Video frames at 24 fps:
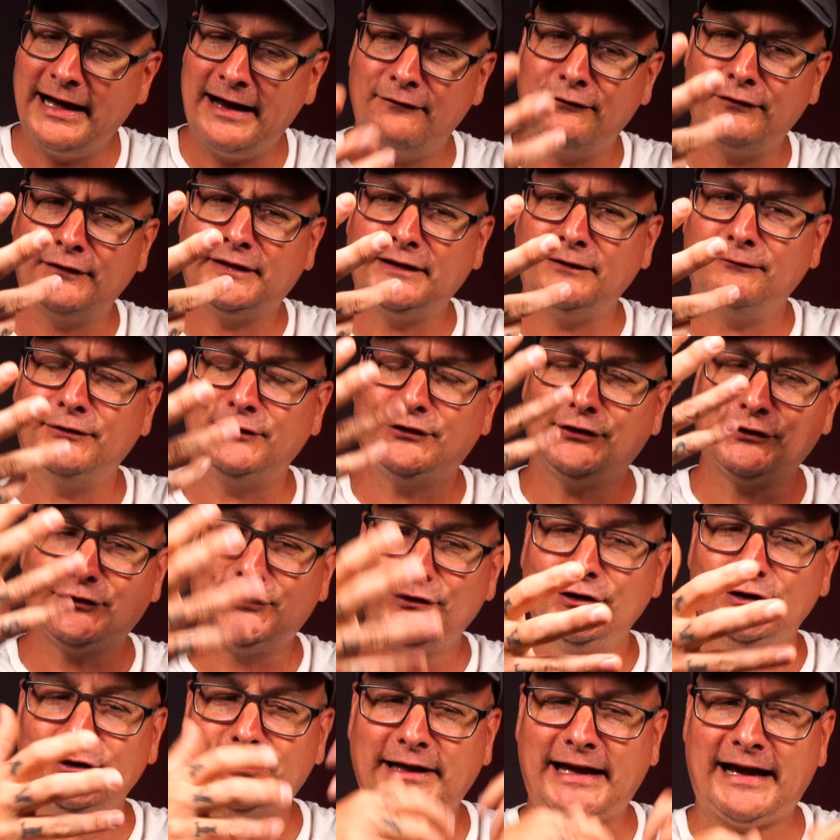everything we just
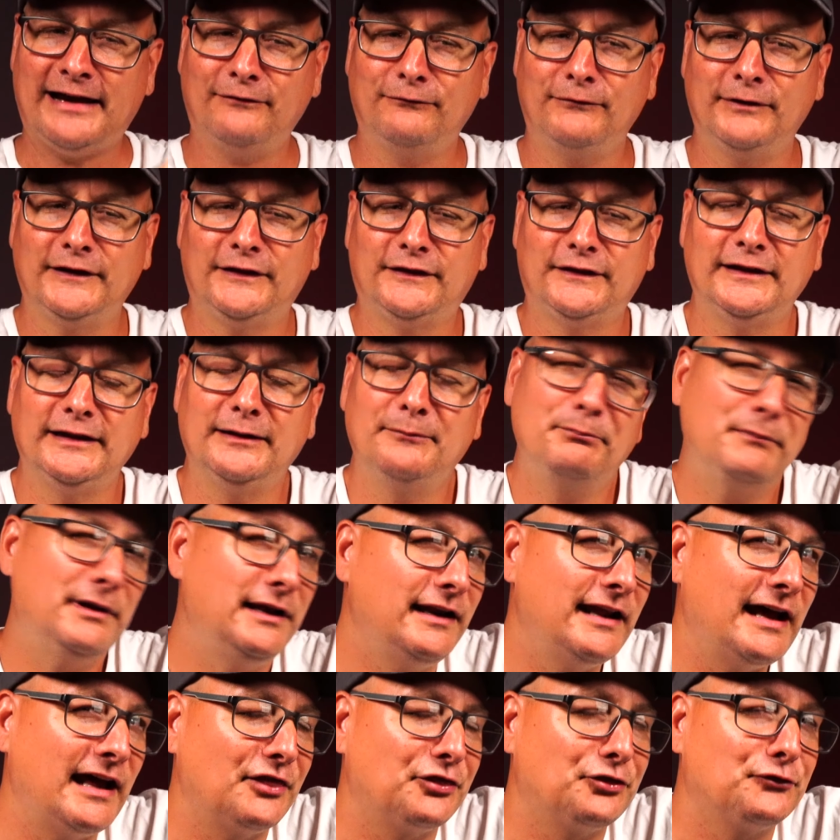looked at with the
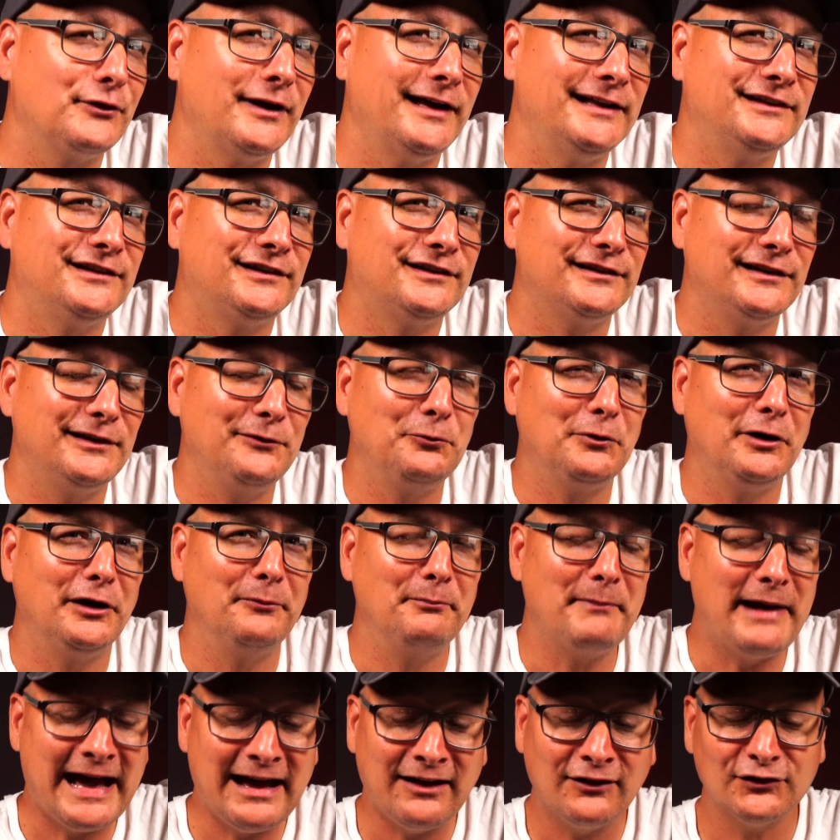Midnight Thread C1
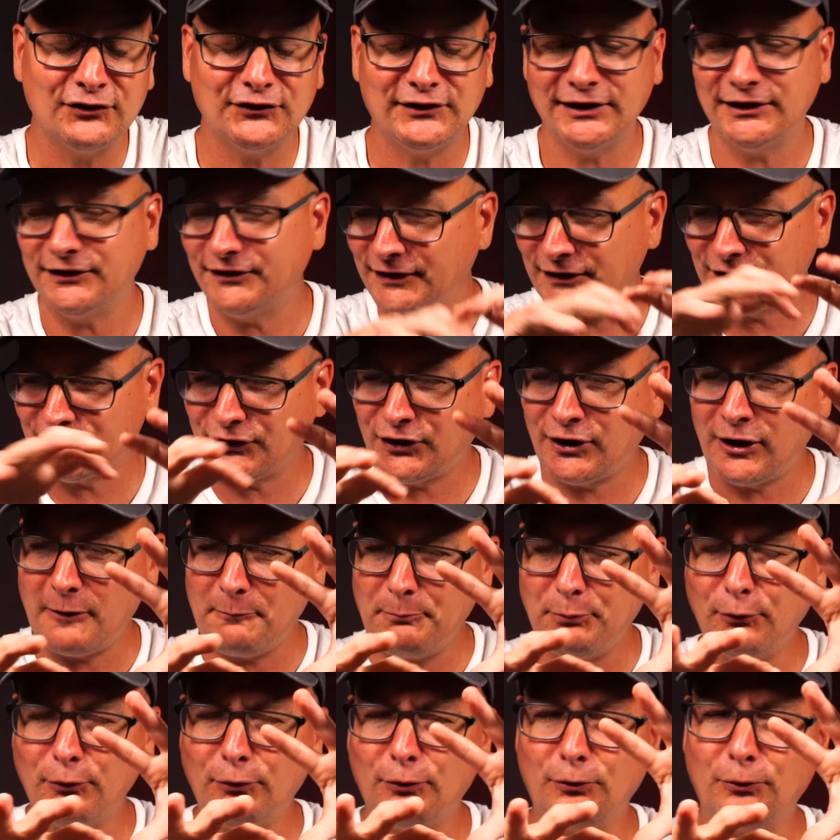mouse, there, there's a
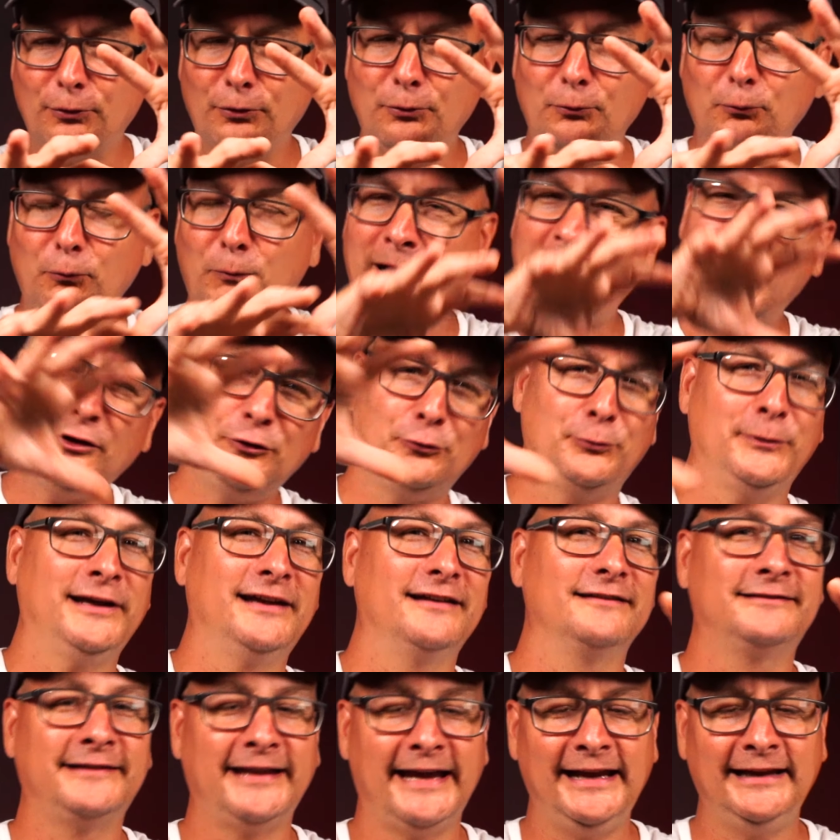couple ways we
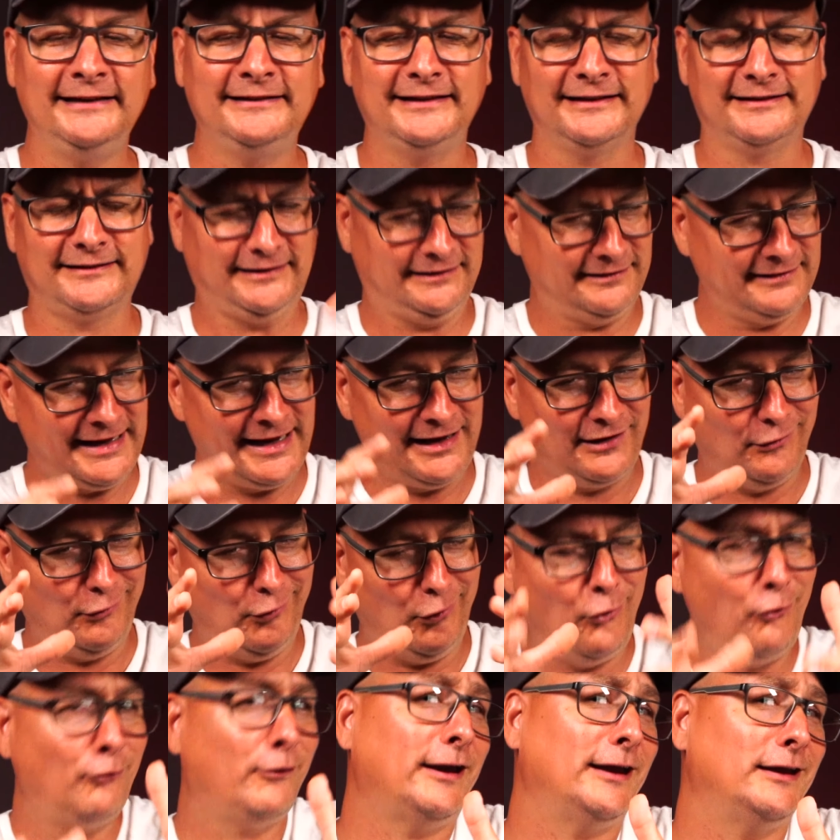can take this. It's like,
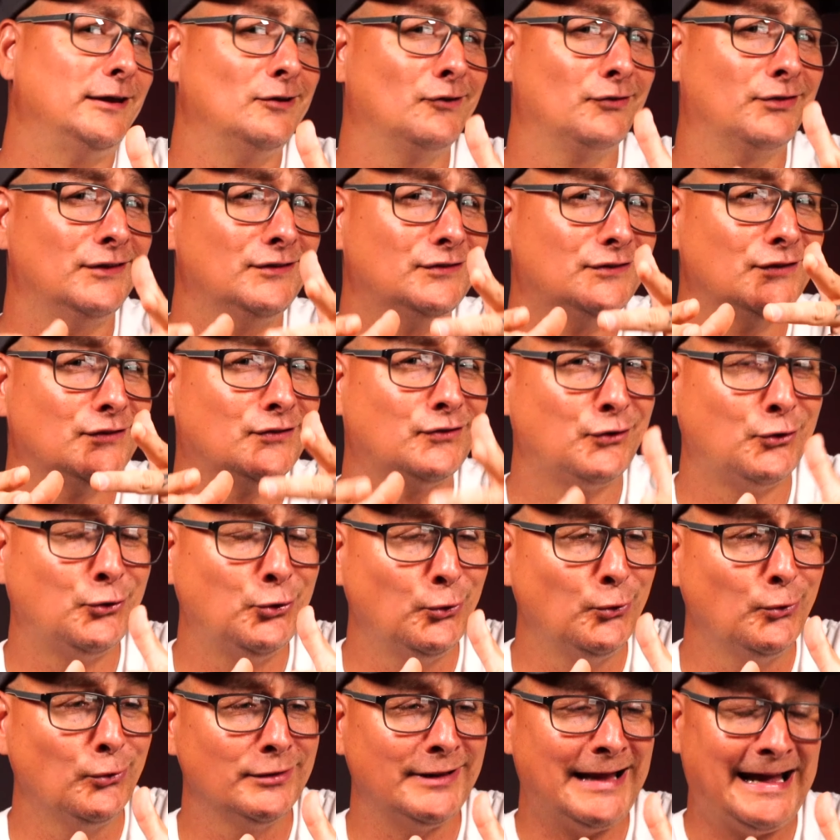okay, yo, this is
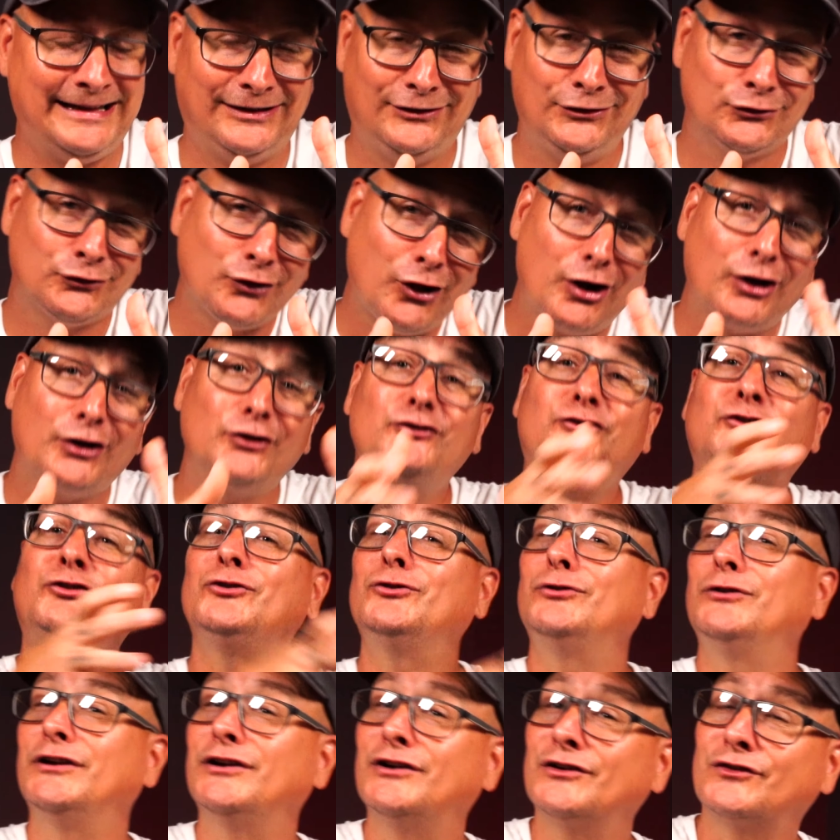cool. Like you're talking
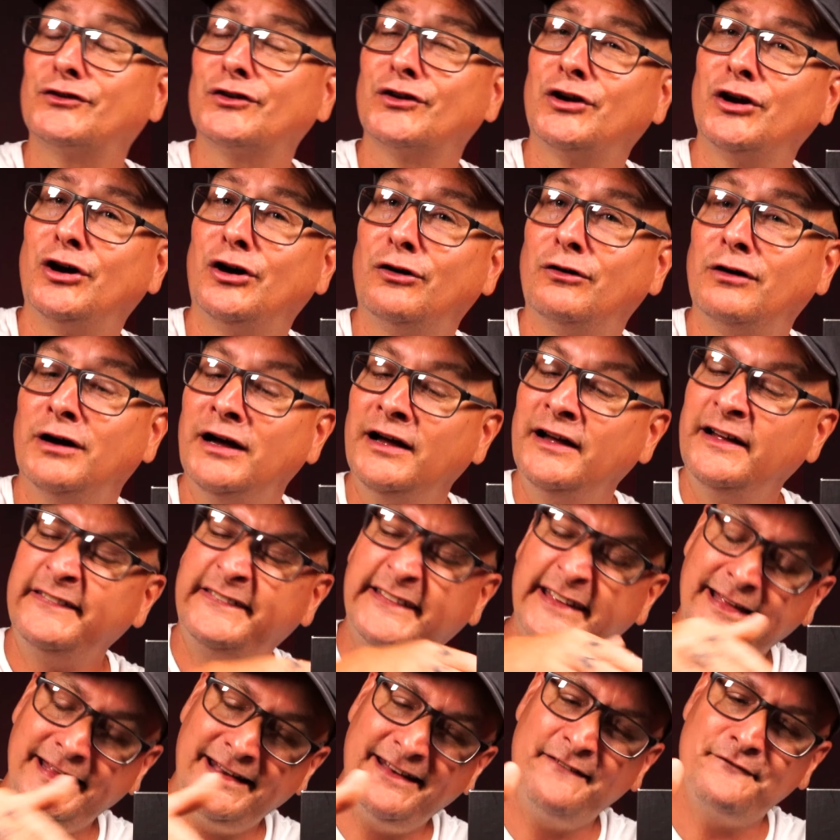two years ago,
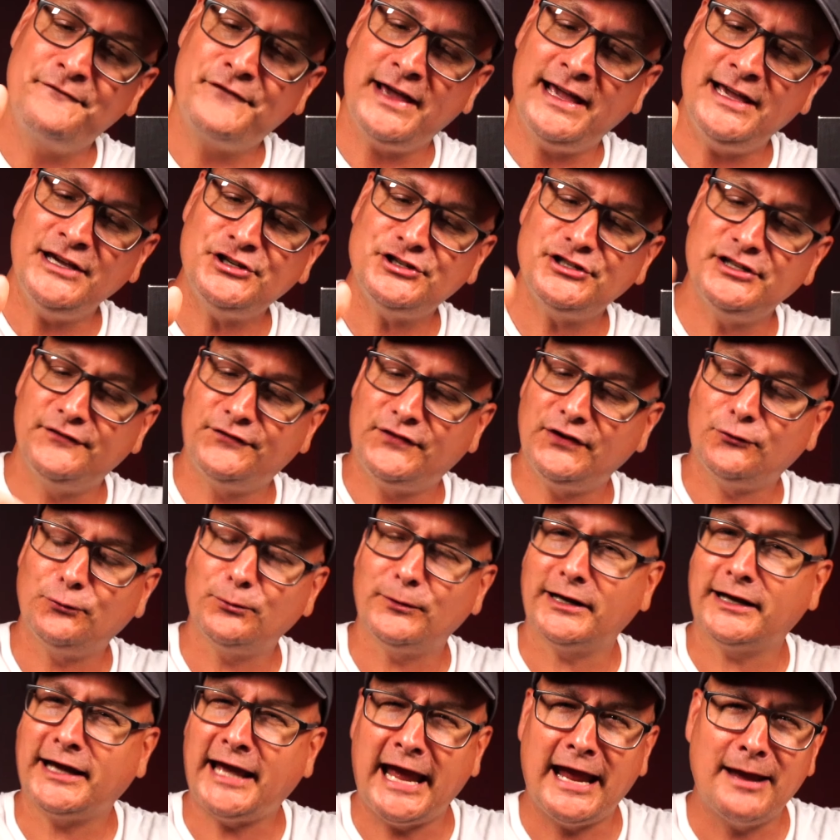the innovation, if this
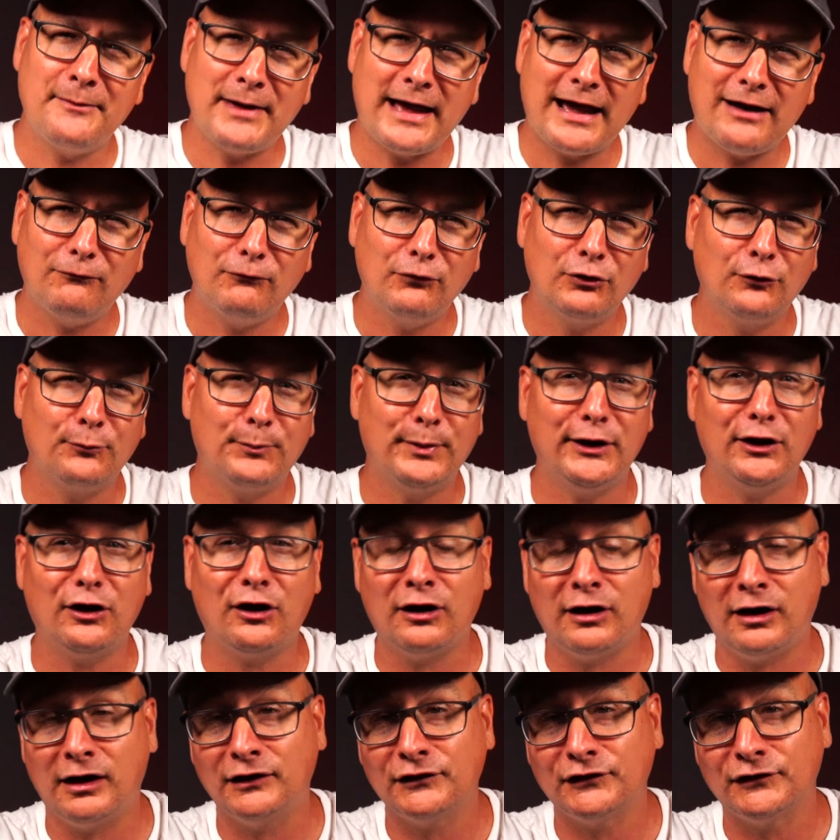would have came out, would have been
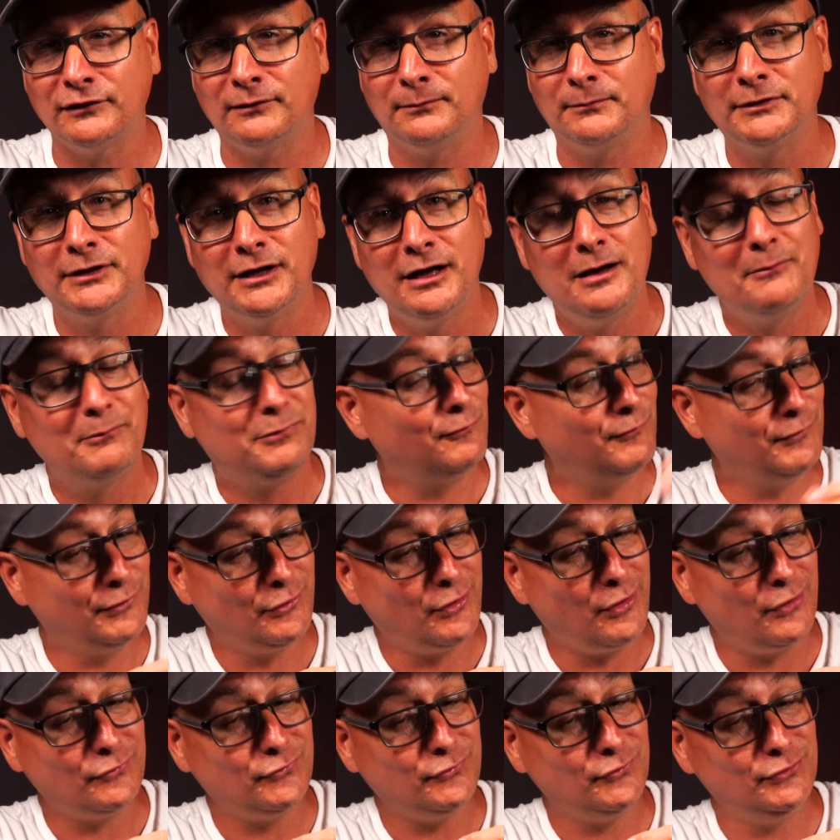awesome. But we can
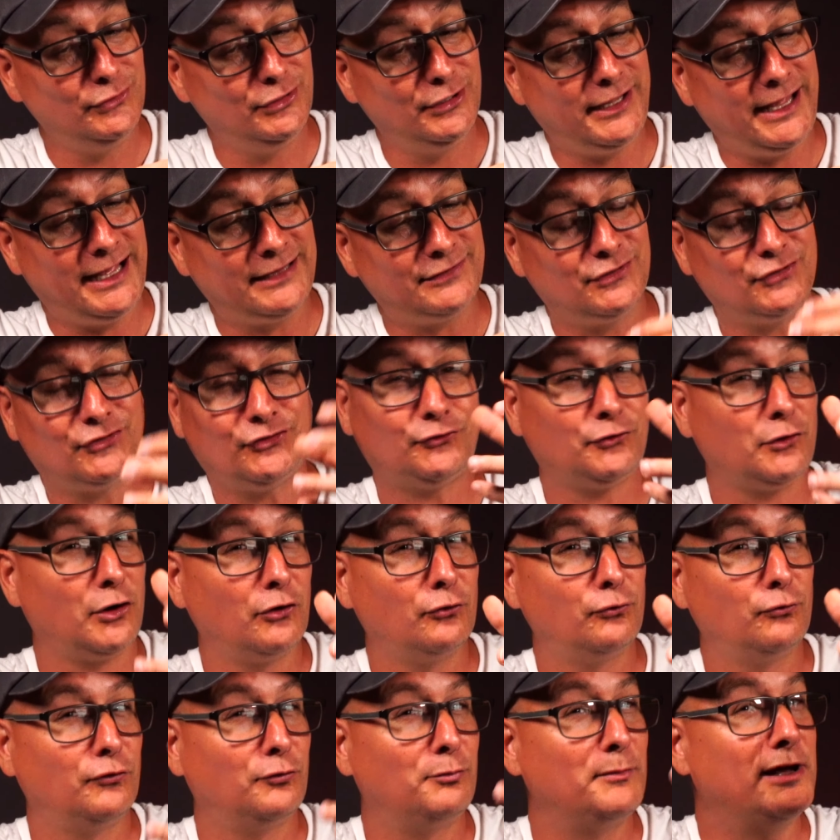also look at the
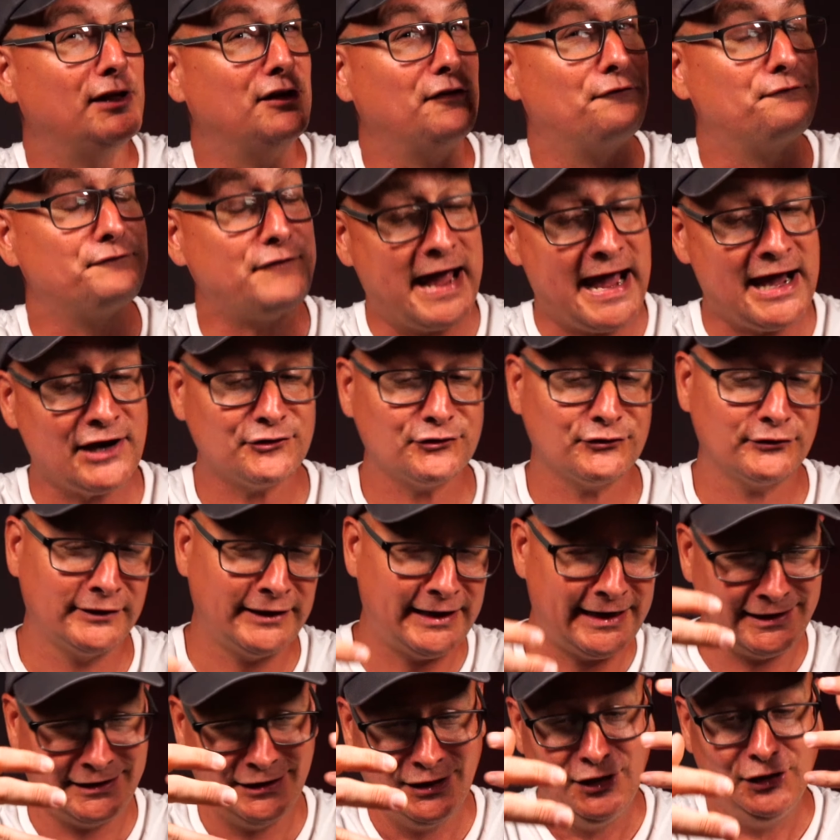struggles with manufacturing,
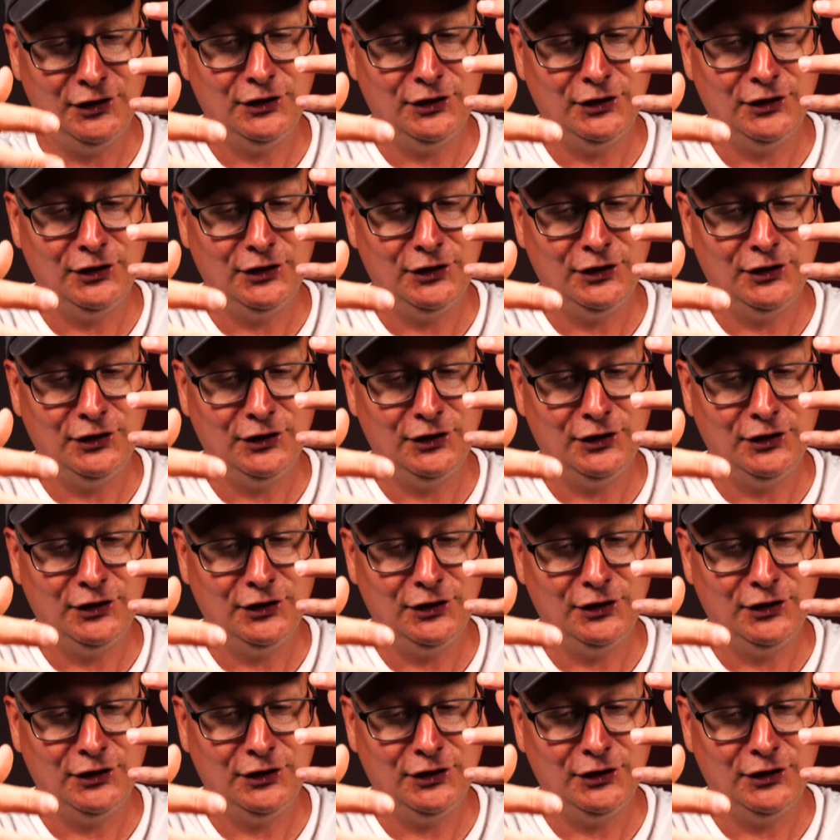like